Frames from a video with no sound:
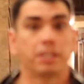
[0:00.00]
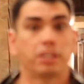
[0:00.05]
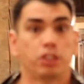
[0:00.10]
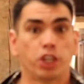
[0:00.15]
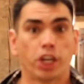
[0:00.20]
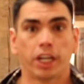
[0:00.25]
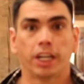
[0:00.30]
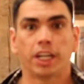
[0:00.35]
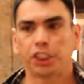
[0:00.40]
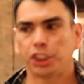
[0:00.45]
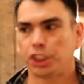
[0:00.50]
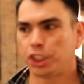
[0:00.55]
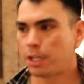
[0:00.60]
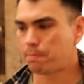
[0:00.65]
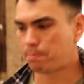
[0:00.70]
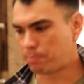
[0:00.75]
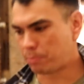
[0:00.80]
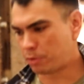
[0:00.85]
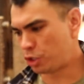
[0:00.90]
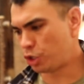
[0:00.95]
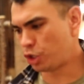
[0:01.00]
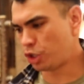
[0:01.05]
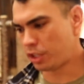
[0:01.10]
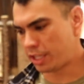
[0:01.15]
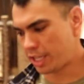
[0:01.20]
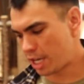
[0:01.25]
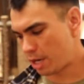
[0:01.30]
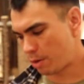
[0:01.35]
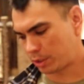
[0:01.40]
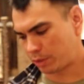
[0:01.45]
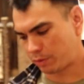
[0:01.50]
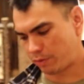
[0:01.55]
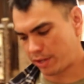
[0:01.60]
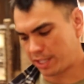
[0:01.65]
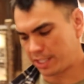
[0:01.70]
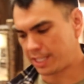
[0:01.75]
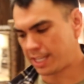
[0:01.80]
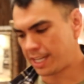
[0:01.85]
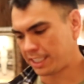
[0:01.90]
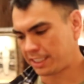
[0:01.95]
donut shop. Dude there was
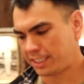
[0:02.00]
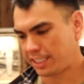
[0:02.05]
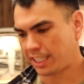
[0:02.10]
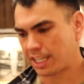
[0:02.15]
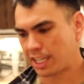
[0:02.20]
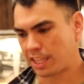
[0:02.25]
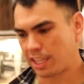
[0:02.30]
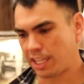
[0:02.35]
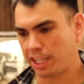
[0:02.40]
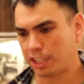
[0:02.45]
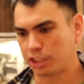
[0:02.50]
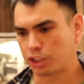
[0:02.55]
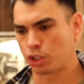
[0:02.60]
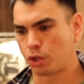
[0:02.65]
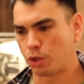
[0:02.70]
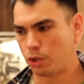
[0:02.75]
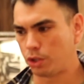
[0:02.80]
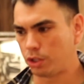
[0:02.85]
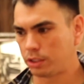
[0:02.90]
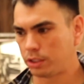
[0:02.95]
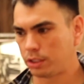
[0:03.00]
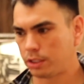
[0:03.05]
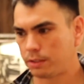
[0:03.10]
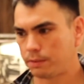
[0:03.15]
fantastic. I think it's called